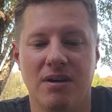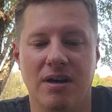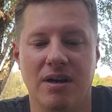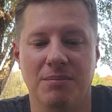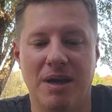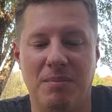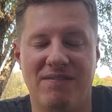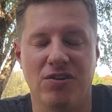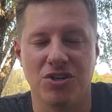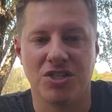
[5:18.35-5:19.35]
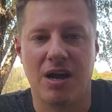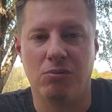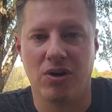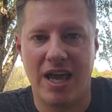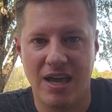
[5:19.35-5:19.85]
uh, made my first
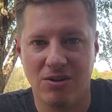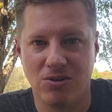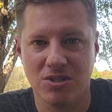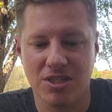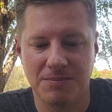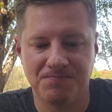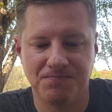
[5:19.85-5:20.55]
couple candles.